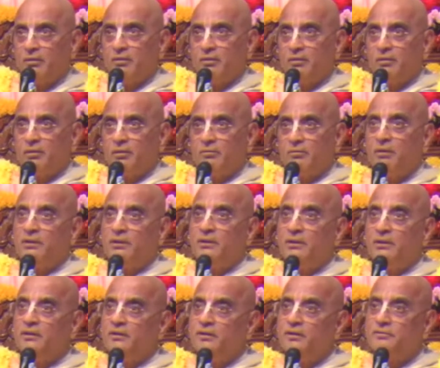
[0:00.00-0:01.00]
But then
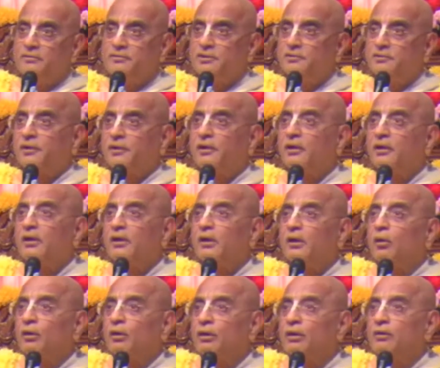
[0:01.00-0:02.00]
this Chitrangada got
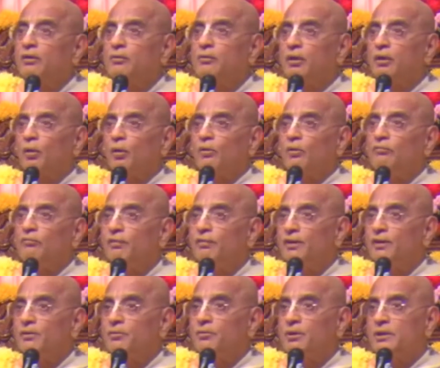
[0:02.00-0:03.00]
into a conflict
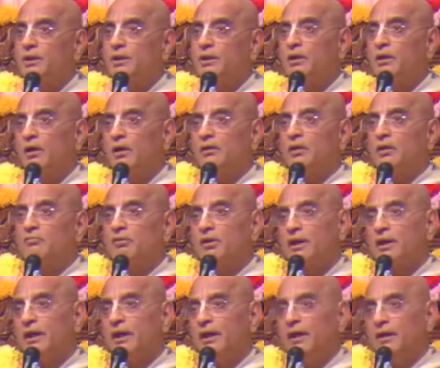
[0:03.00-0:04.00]
with a Gandharva
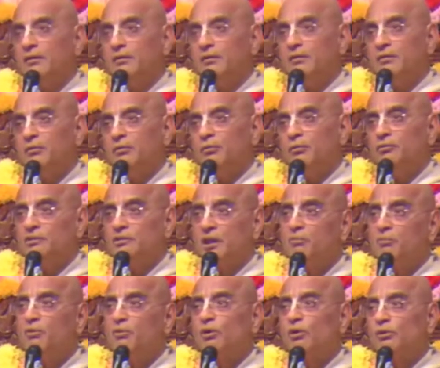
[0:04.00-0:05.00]
king whose name was
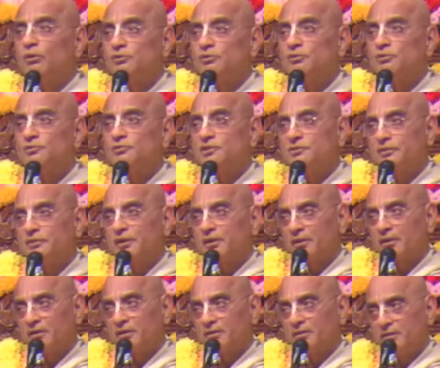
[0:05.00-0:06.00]
also Chitrangada.